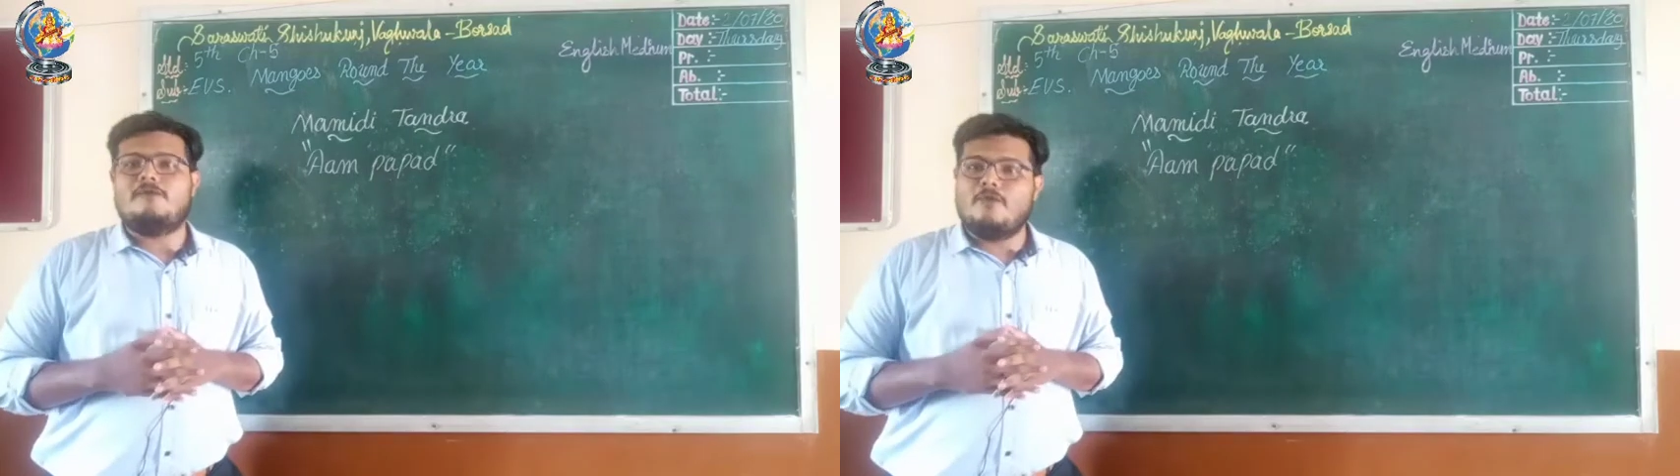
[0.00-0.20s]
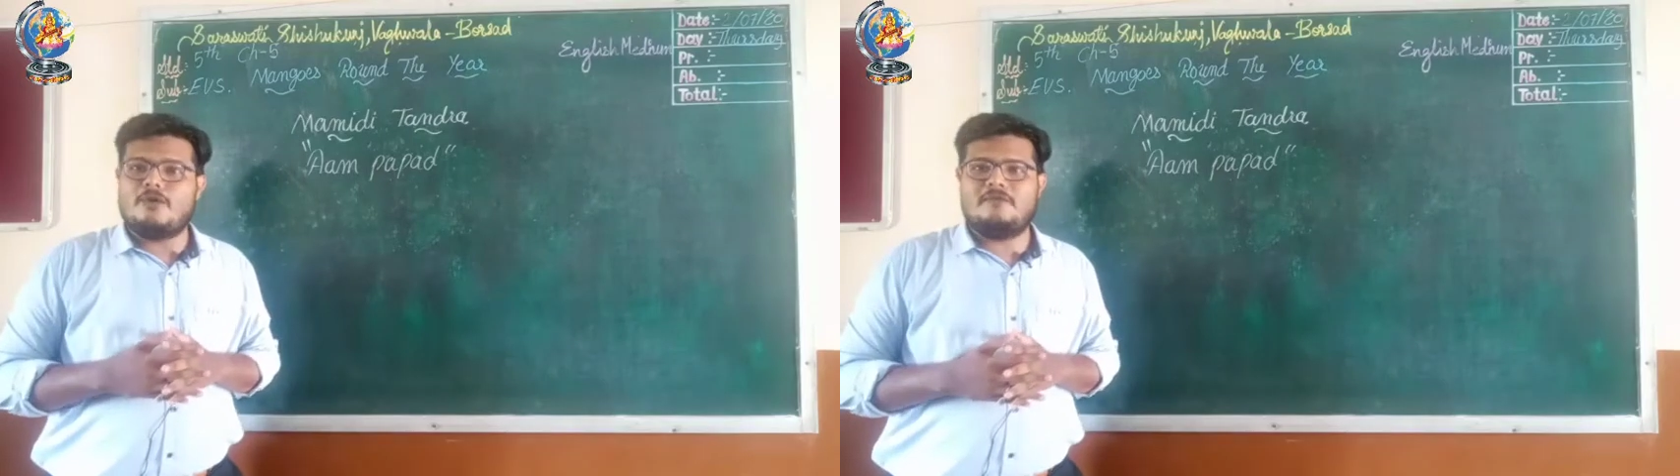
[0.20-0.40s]

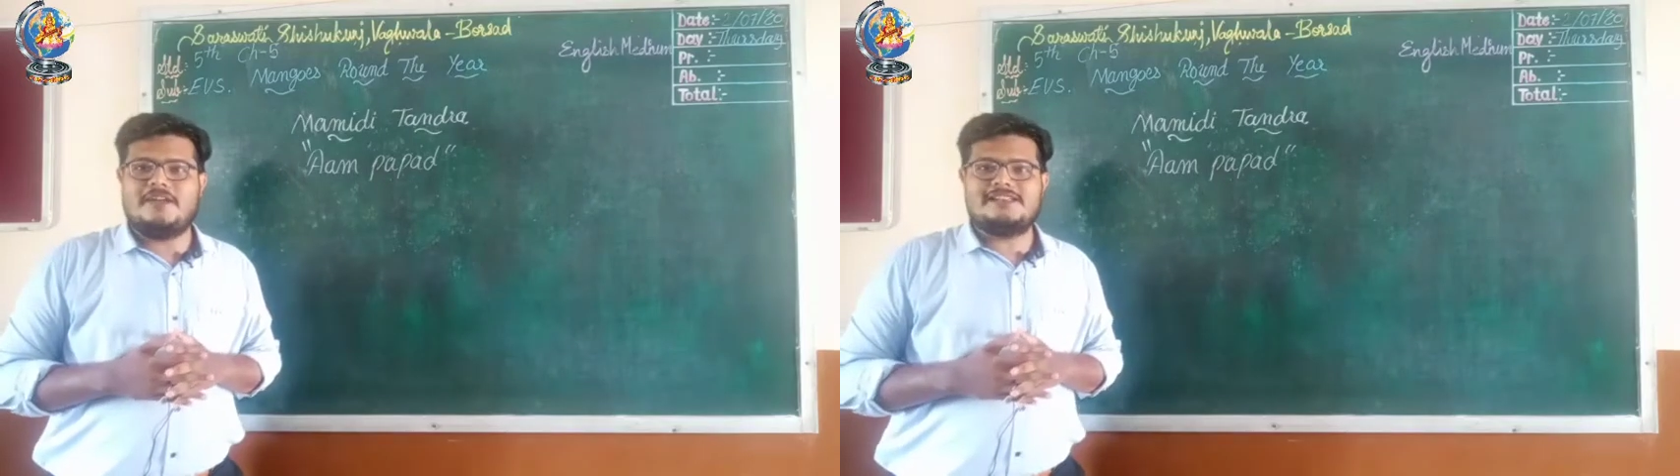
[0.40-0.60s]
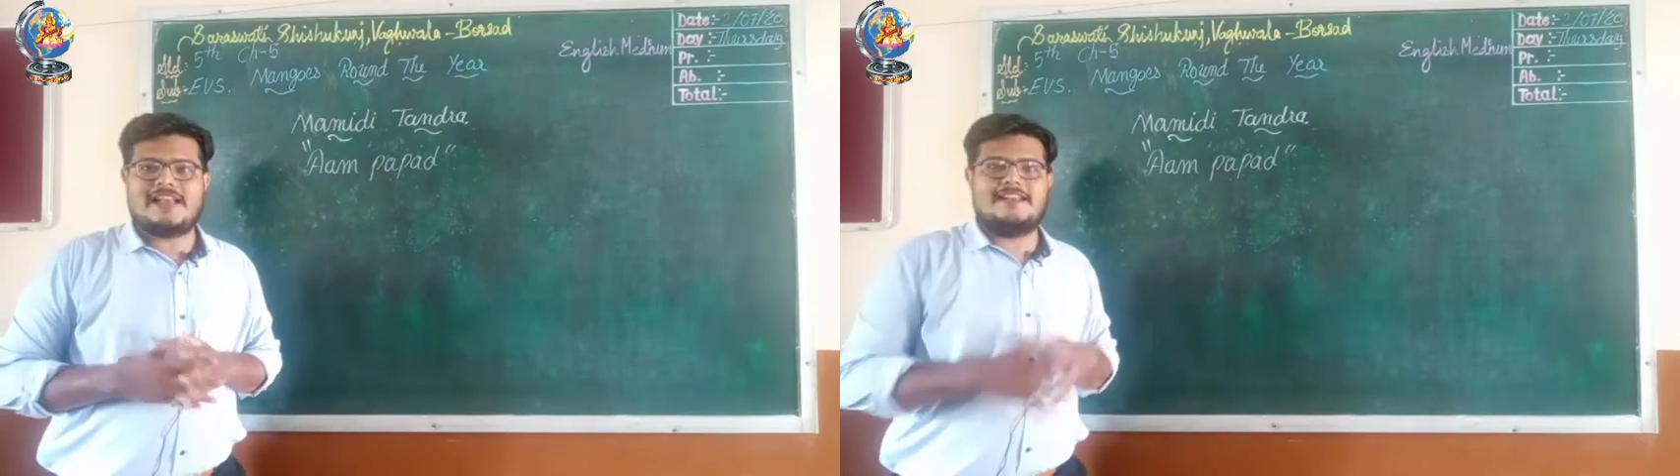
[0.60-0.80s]
4
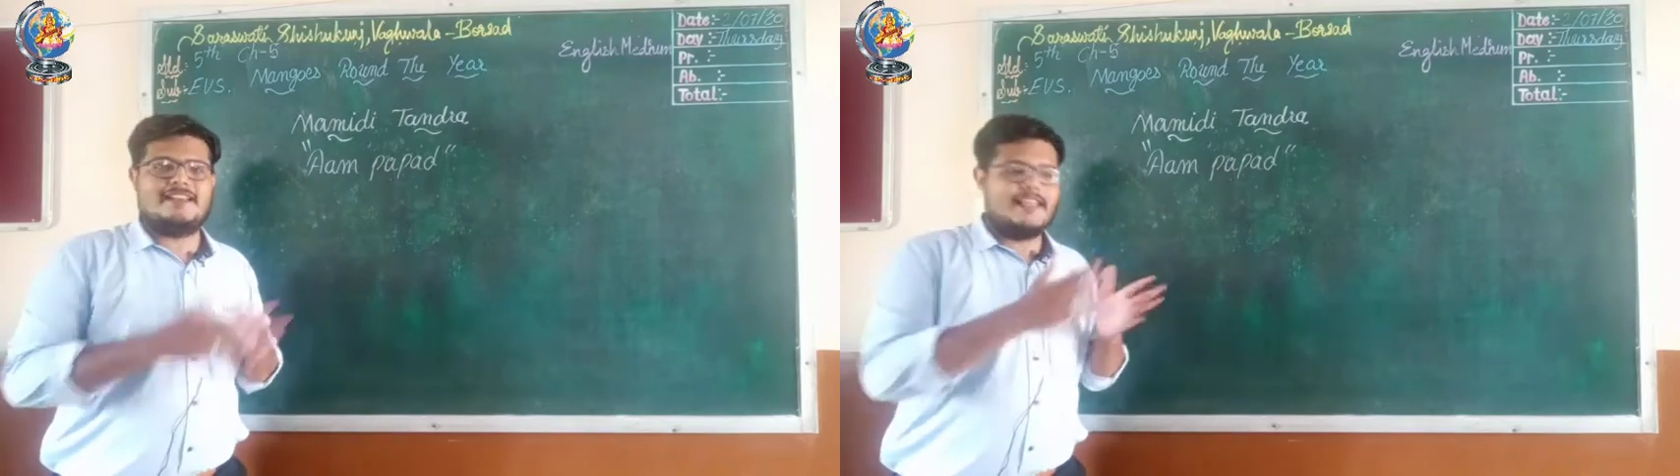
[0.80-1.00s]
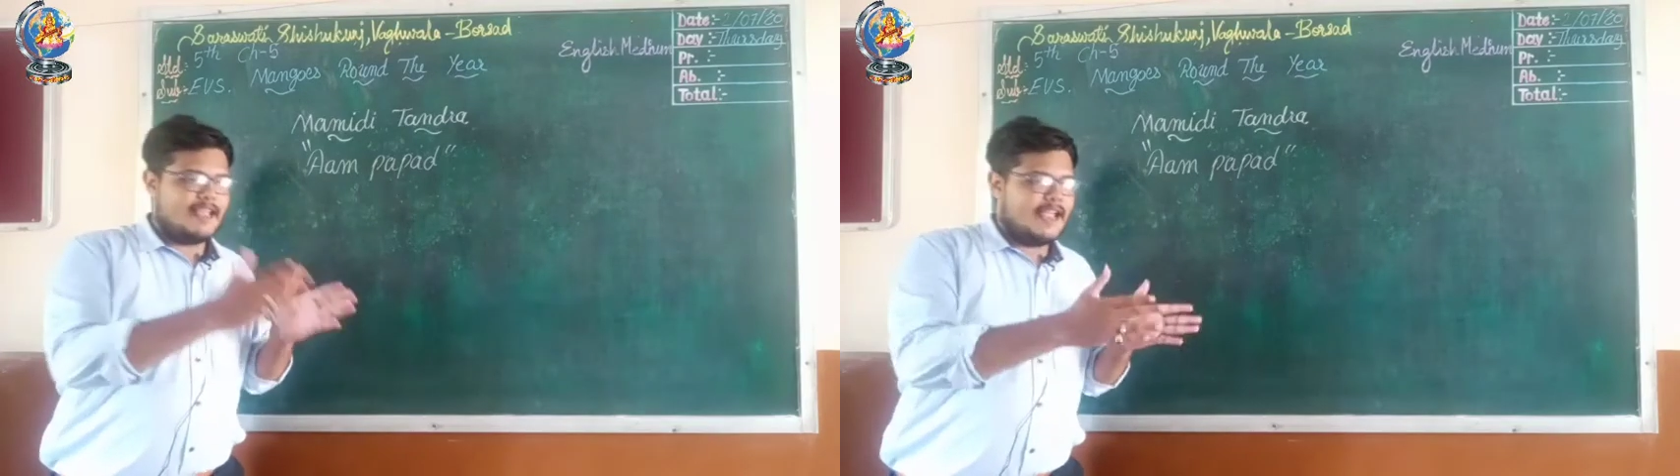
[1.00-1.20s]
weeks,
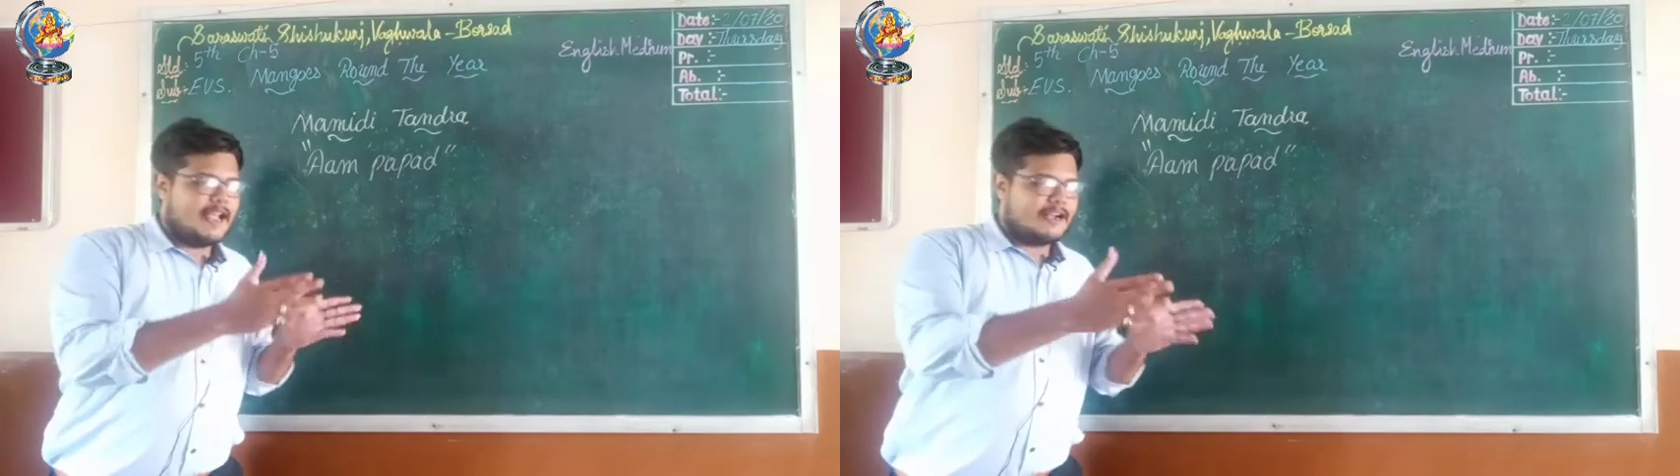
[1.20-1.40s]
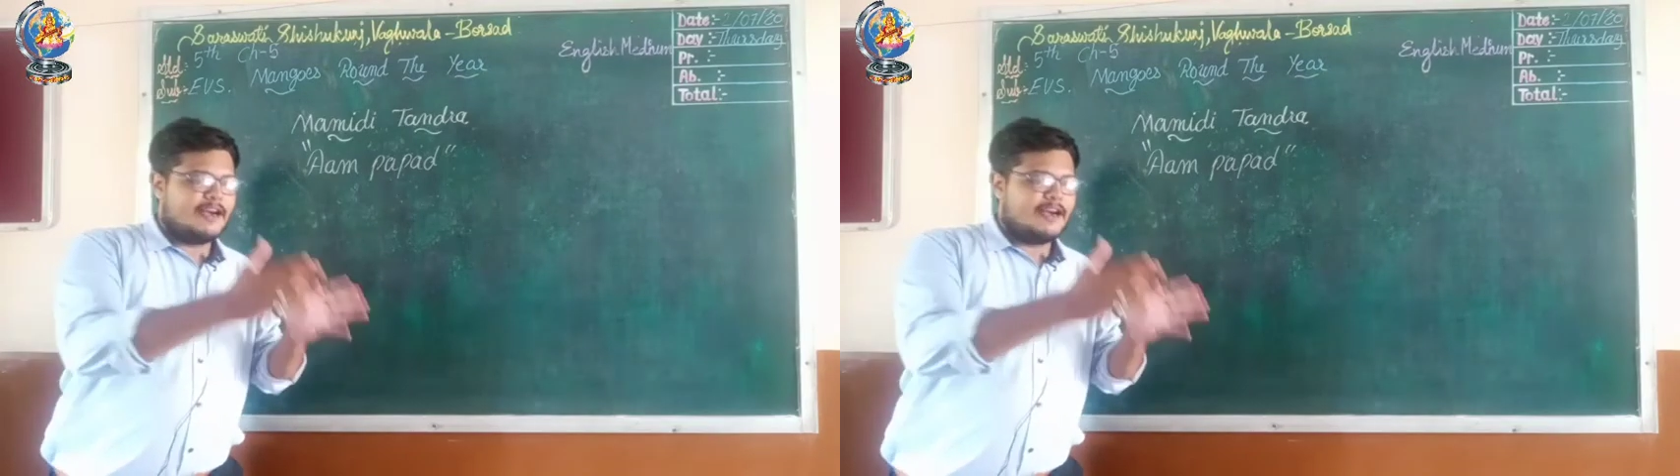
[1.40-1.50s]
and they